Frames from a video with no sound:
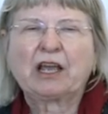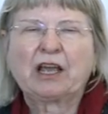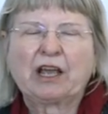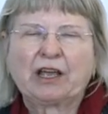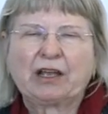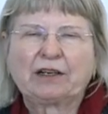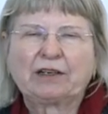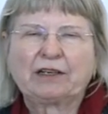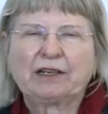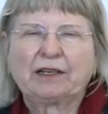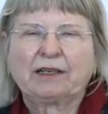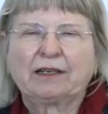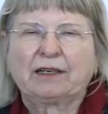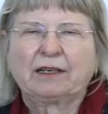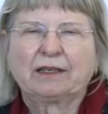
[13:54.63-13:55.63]
And
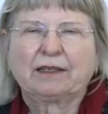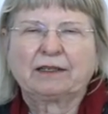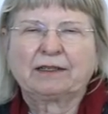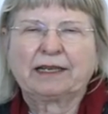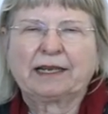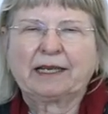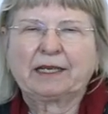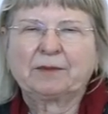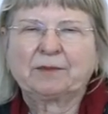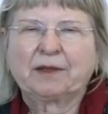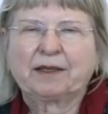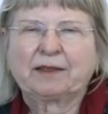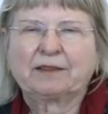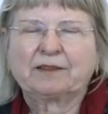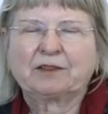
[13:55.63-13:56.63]
9
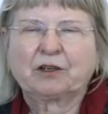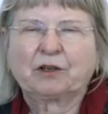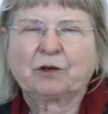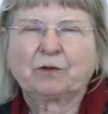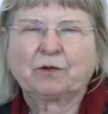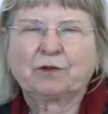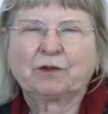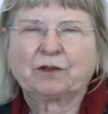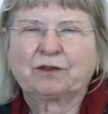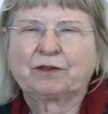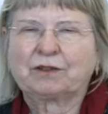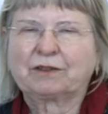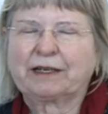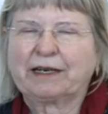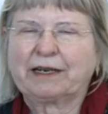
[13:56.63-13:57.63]
months
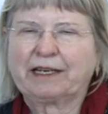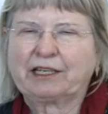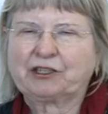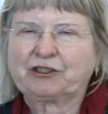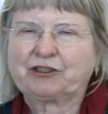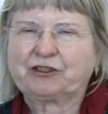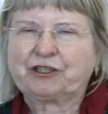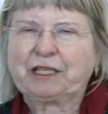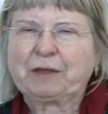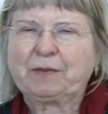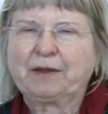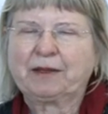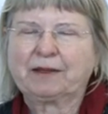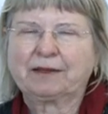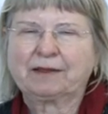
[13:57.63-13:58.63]
after radiation
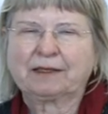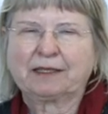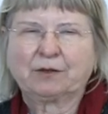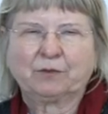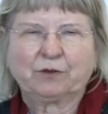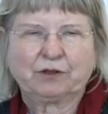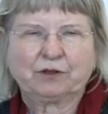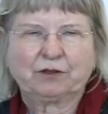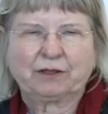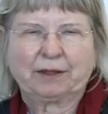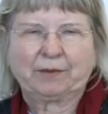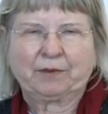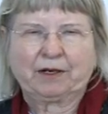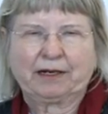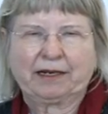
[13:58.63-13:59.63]
treatment, there was on
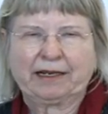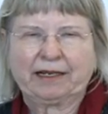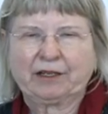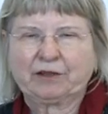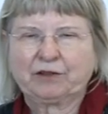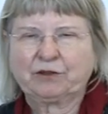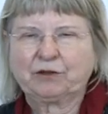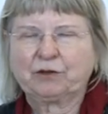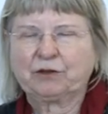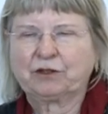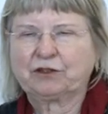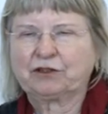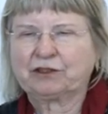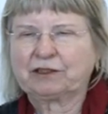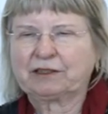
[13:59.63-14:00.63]
MRI a new
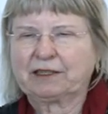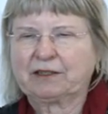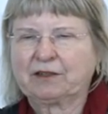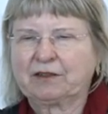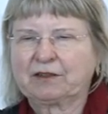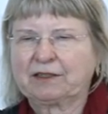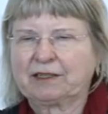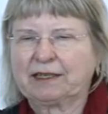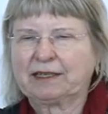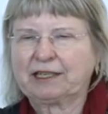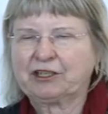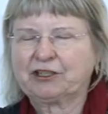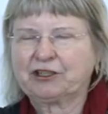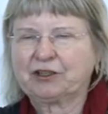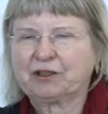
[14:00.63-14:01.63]
contrast-enhancing
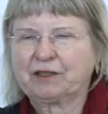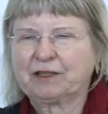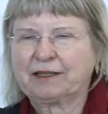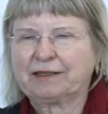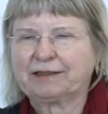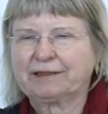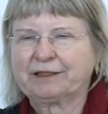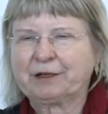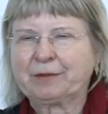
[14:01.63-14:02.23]
lesion here in the